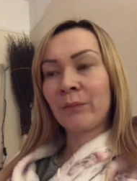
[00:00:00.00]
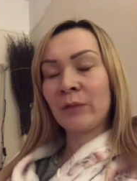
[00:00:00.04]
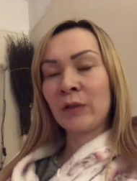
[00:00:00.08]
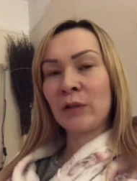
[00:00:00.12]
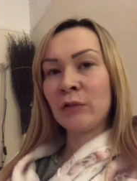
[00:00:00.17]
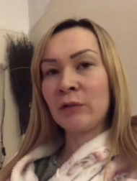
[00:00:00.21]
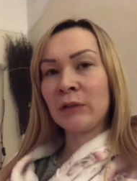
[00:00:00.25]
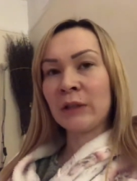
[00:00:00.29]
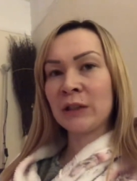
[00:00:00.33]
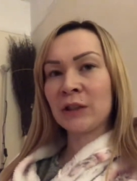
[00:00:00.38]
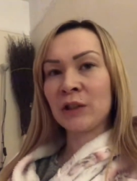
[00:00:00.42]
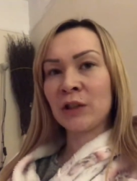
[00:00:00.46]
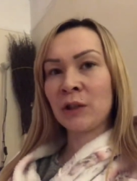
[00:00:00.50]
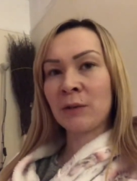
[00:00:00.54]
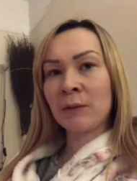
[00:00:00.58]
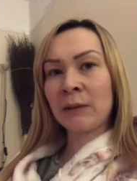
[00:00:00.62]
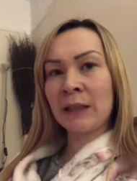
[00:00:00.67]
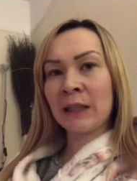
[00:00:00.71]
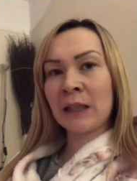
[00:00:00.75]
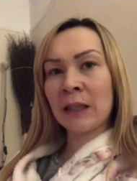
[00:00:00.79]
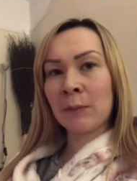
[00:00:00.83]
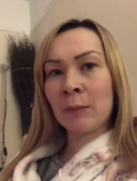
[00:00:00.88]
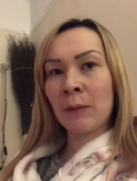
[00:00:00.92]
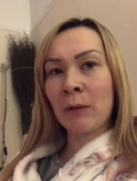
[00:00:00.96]
you didn't do
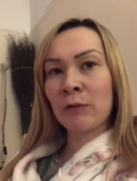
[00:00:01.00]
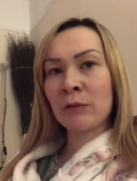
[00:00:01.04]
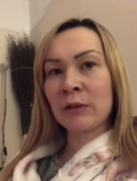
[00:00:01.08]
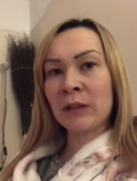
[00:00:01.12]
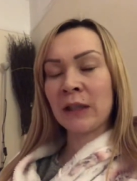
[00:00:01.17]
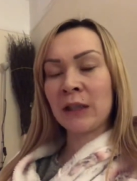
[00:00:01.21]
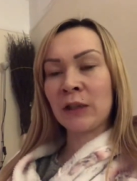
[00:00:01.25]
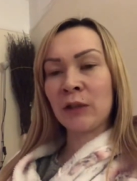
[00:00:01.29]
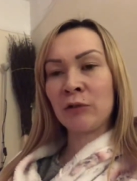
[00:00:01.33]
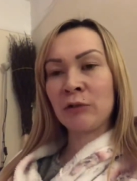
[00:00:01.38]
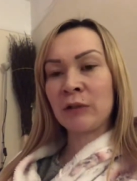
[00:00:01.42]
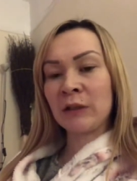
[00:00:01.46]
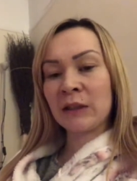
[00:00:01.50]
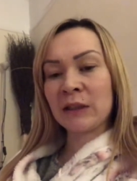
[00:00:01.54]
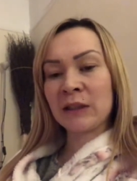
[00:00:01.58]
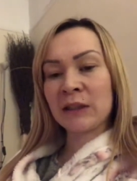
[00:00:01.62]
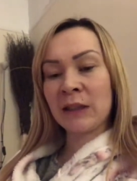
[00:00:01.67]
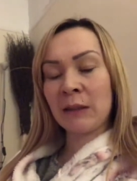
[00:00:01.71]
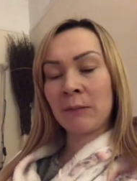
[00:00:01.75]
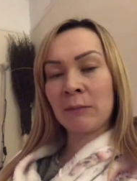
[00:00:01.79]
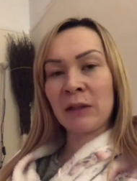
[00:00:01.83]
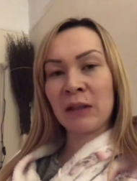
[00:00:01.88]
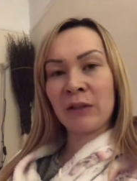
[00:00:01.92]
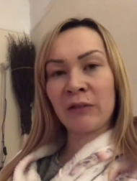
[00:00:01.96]
anything about it. You didn't
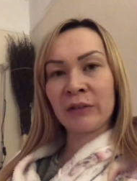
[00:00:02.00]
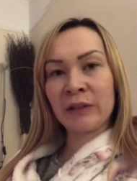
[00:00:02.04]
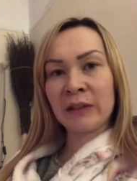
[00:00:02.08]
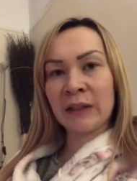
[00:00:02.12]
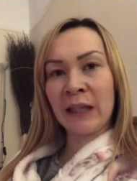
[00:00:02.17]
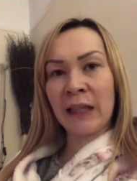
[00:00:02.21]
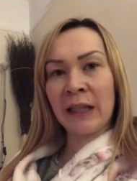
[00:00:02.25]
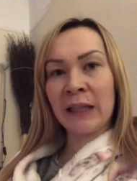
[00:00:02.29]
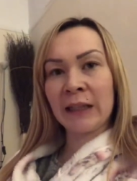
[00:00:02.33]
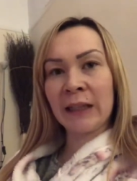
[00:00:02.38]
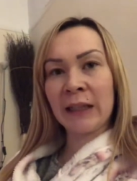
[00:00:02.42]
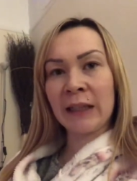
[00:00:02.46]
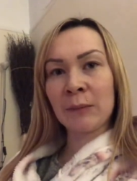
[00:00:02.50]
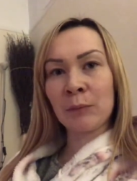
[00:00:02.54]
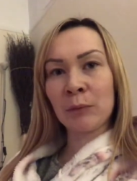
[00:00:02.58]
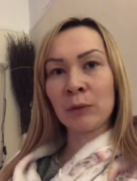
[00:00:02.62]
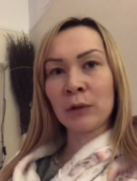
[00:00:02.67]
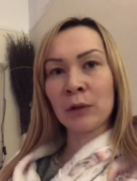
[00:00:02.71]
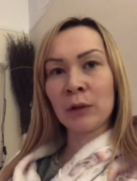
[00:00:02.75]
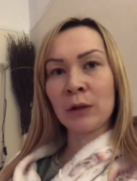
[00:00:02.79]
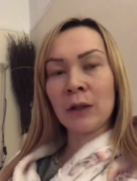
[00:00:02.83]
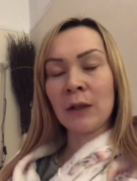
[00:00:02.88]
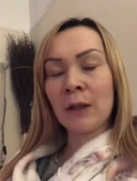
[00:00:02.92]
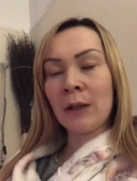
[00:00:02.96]
send me a return
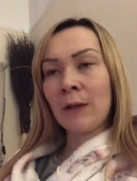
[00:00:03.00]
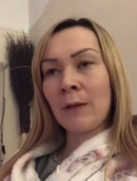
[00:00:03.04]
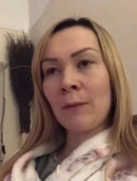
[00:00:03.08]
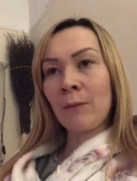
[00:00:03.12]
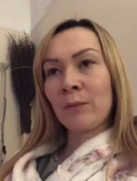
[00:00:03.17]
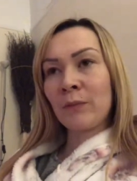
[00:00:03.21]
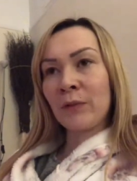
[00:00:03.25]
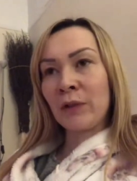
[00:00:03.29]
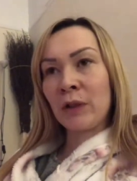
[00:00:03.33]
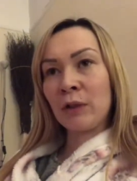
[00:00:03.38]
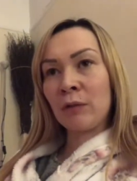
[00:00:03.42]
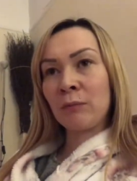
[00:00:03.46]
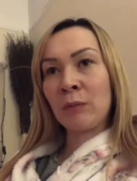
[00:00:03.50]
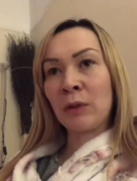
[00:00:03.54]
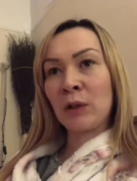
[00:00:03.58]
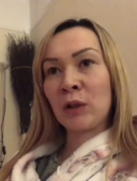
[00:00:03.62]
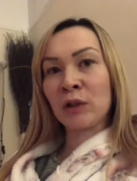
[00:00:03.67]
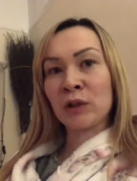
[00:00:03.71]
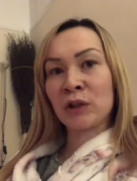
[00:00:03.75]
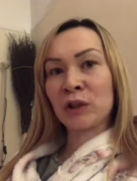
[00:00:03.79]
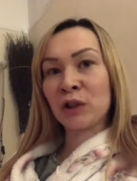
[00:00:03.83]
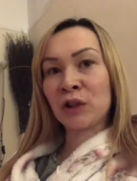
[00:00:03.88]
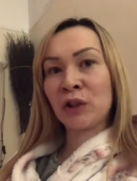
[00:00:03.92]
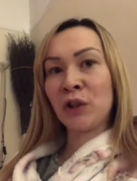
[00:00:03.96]
label
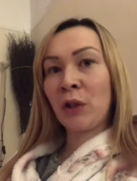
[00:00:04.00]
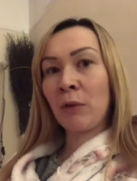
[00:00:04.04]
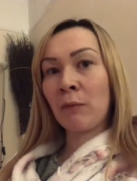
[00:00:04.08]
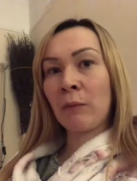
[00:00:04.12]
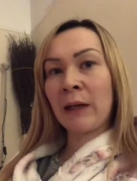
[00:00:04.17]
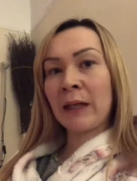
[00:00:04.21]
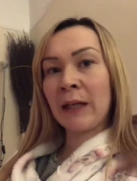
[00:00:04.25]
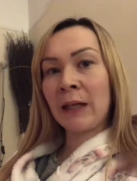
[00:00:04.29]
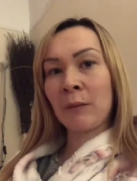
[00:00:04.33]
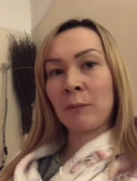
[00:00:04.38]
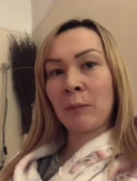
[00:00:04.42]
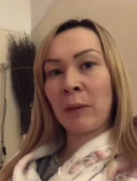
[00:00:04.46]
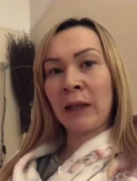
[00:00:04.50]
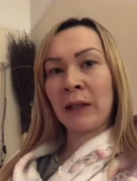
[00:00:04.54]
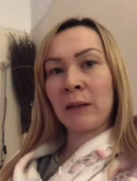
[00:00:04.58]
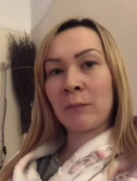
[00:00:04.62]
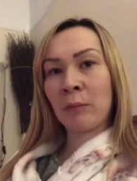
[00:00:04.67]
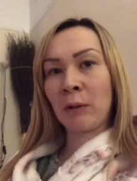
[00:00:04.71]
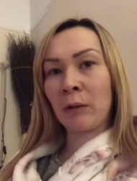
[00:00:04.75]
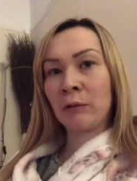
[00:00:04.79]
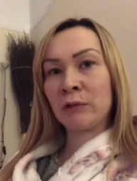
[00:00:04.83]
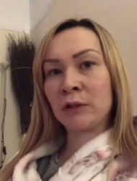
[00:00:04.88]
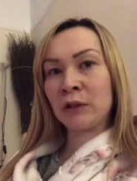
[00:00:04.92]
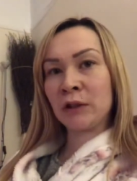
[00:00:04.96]
because there's no way I'm
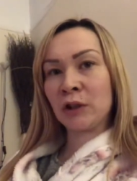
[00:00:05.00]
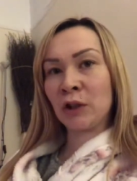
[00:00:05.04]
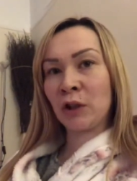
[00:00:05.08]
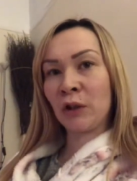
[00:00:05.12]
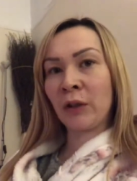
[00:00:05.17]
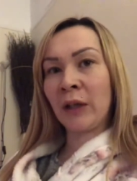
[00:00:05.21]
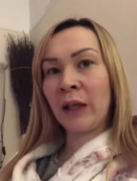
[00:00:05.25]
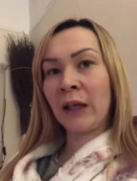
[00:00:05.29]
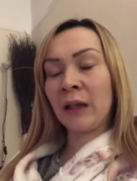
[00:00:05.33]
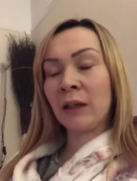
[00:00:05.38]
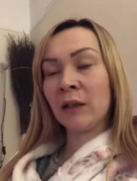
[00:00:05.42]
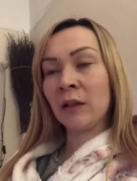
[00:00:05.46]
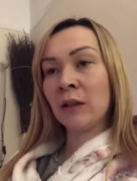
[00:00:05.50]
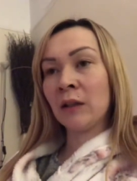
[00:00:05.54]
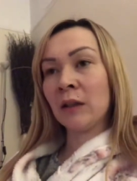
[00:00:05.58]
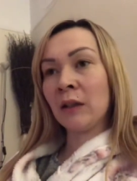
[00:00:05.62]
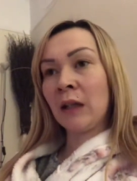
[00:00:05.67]
paying postage on that.